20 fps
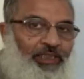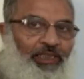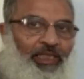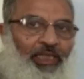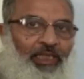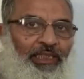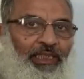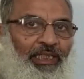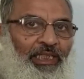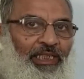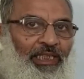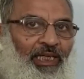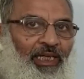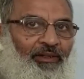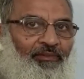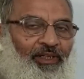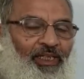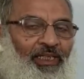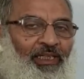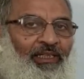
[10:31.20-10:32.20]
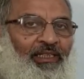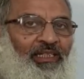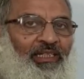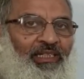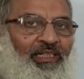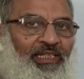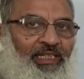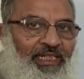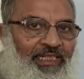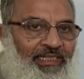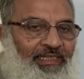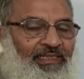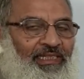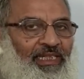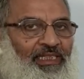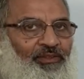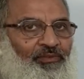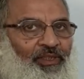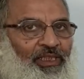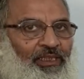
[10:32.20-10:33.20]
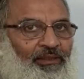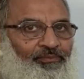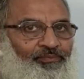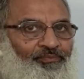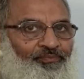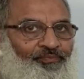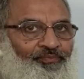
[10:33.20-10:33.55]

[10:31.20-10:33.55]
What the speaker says: it in our list as well.